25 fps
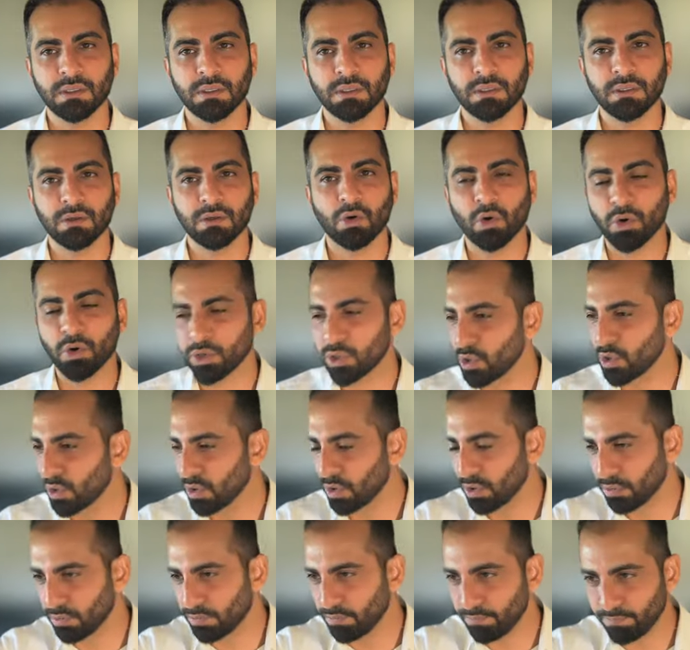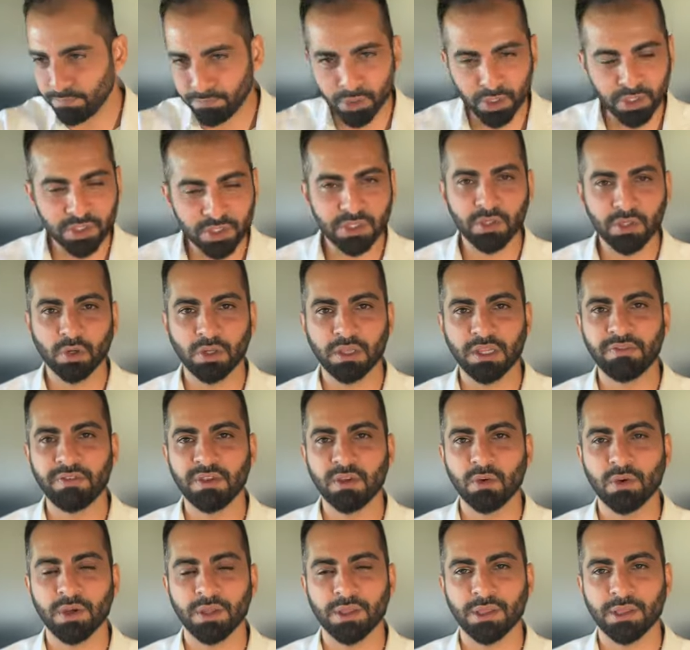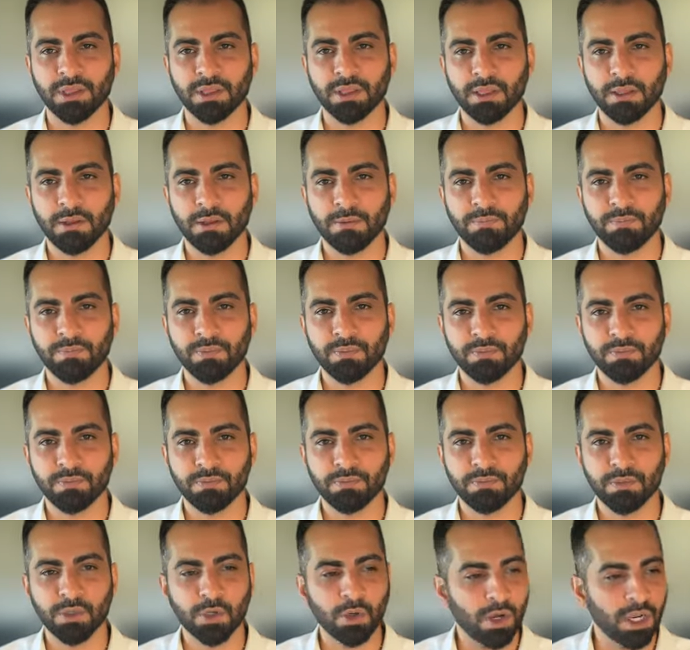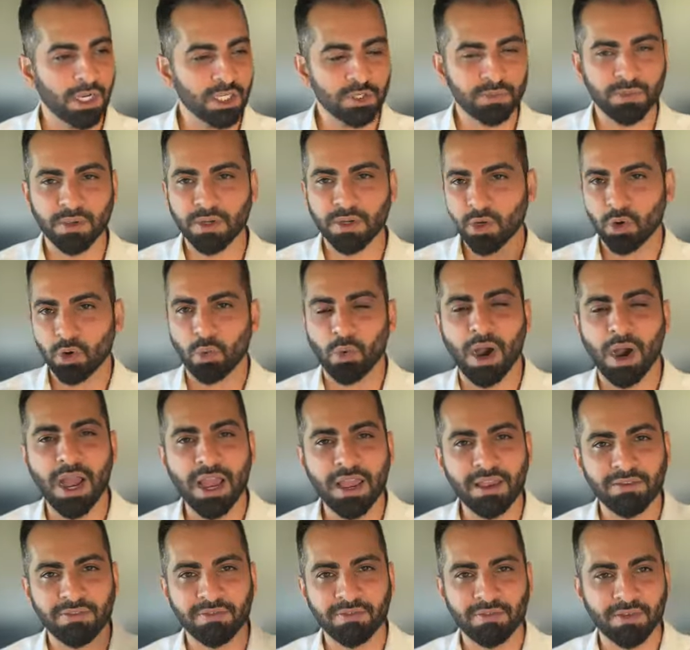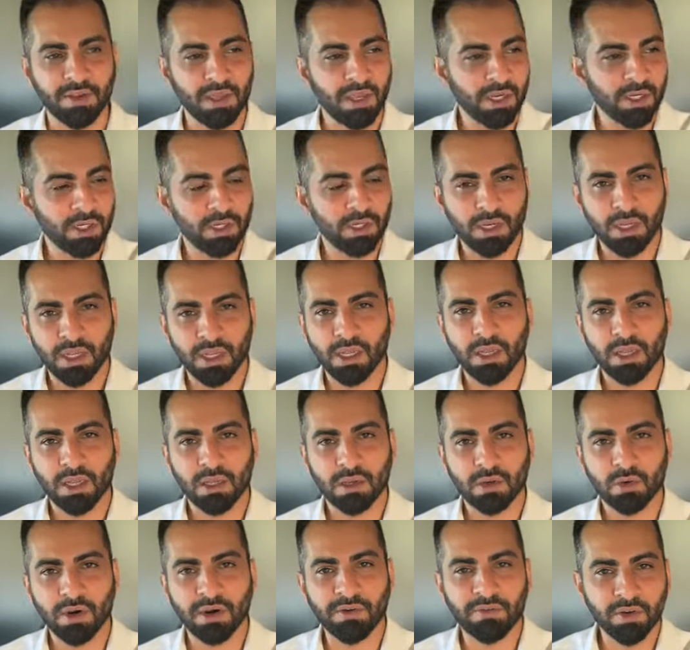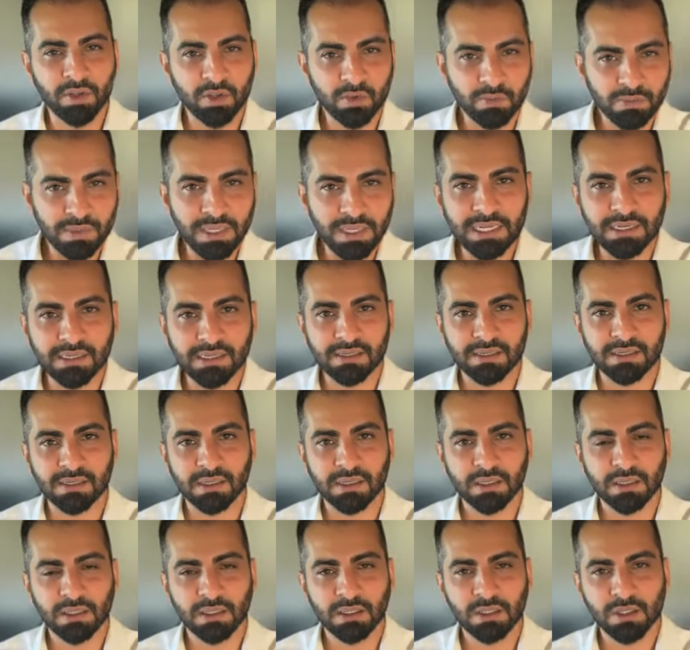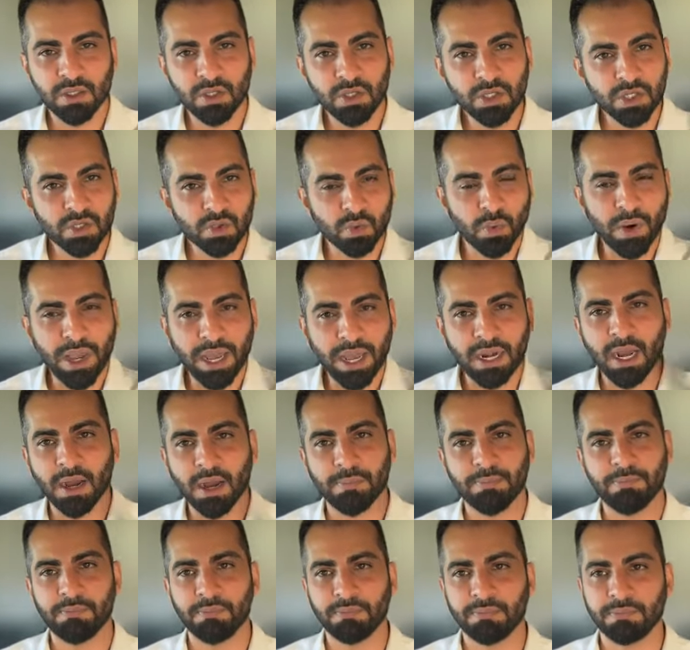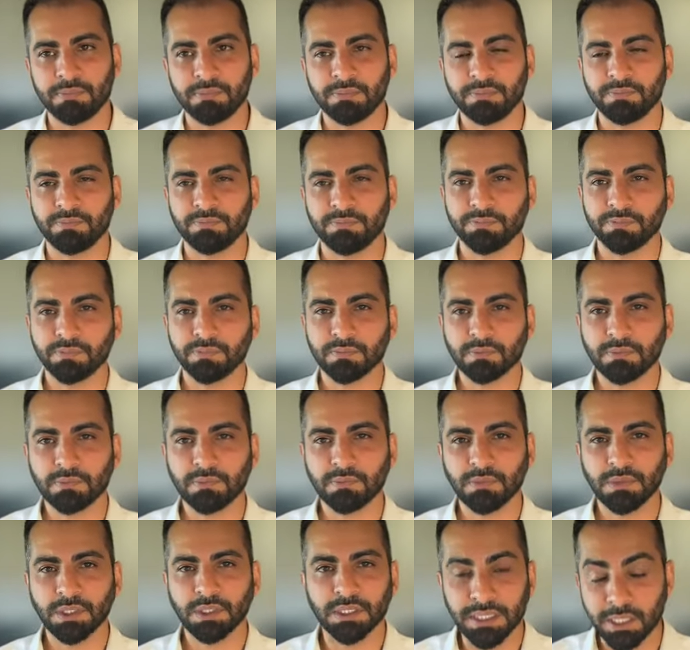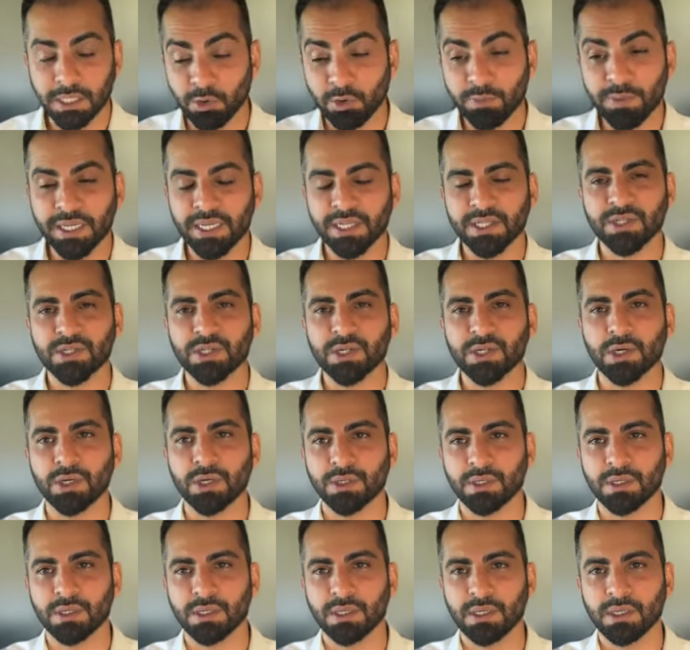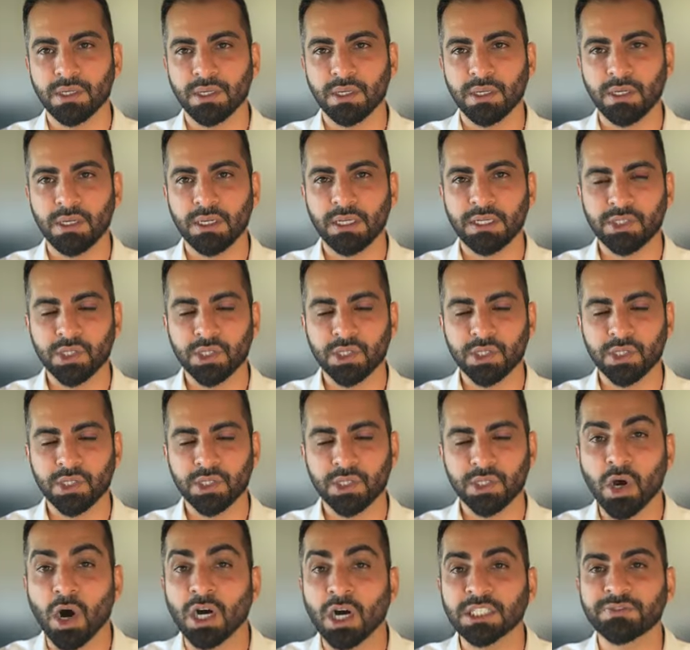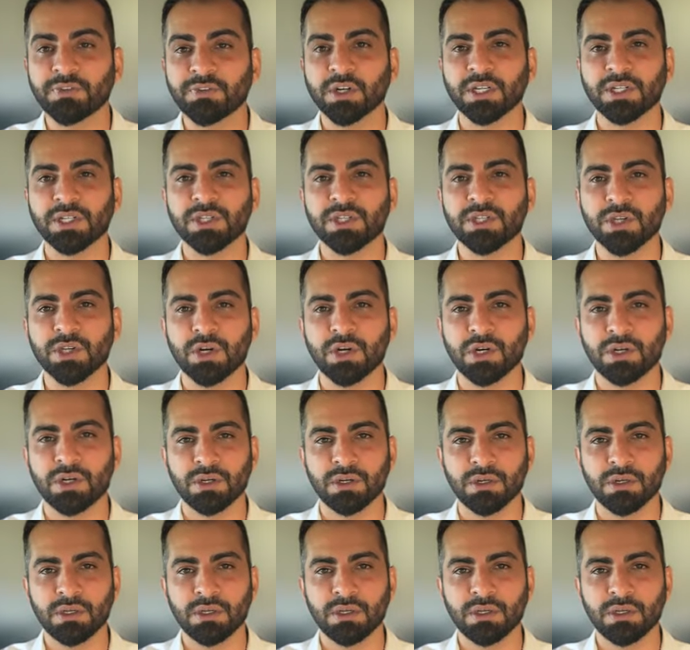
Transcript: or your person you're living with, your husband, your wife, whoever you meet, you just ran up, they would be concerned. It's a cause for concern.